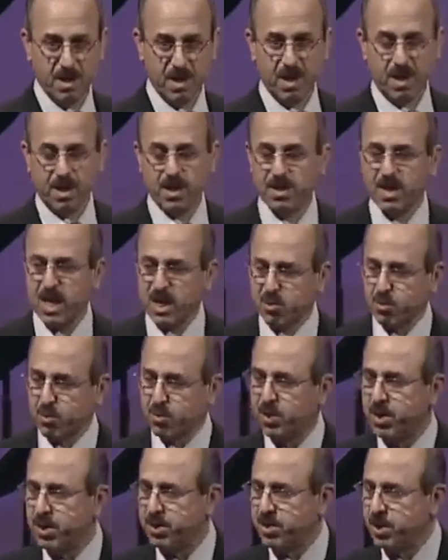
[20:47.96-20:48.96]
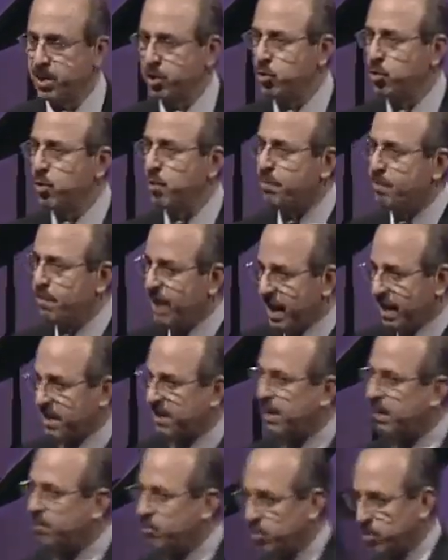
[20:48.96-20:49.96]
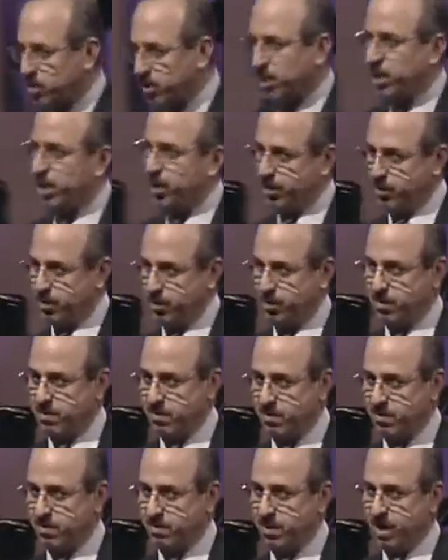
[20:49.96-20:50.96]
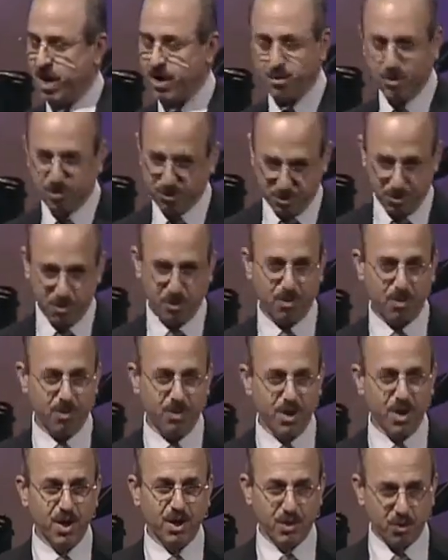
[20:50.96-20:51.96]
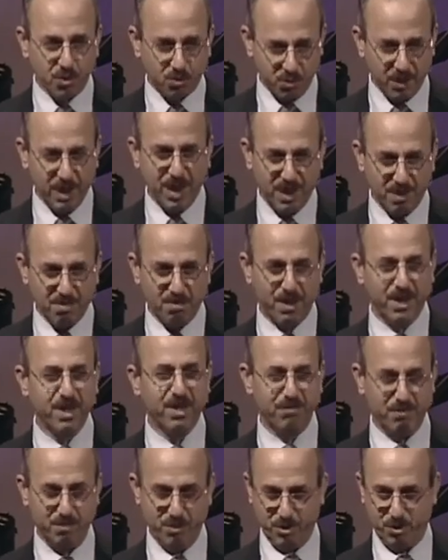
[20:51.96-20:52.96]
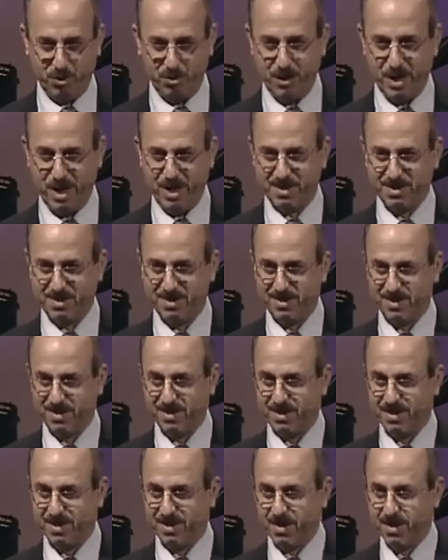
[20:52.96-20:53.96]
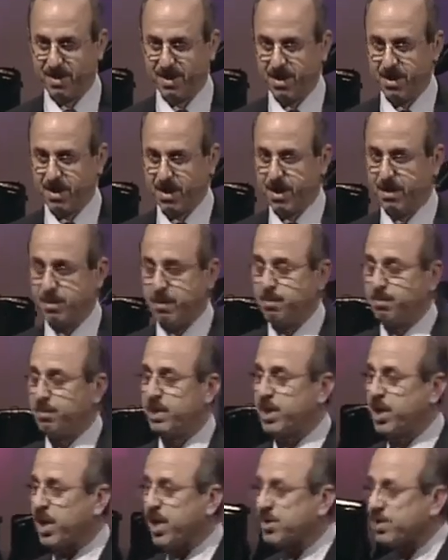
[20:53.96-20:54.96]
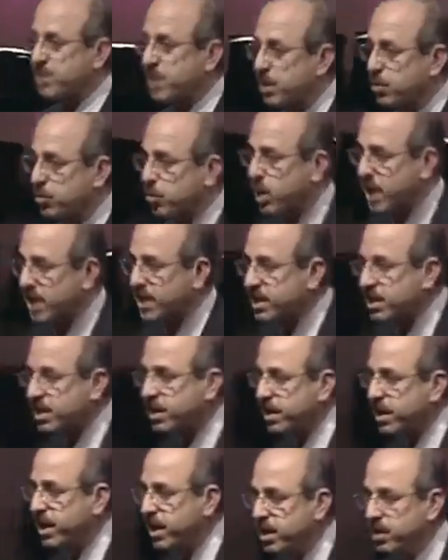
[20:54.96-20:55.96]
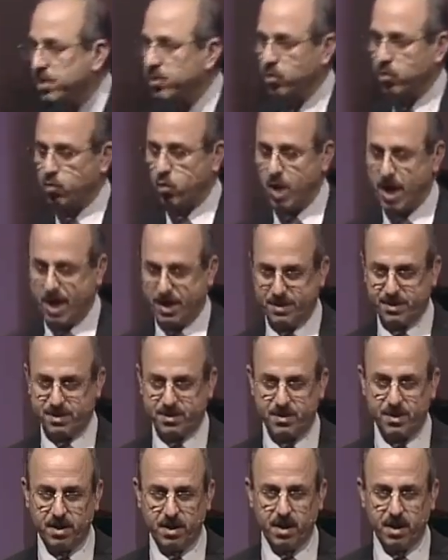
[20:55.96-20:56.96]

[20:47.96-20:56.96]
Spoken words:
In that prison, you beg them to kill you. I don't know you really believe me or not. Because they do not kill you once.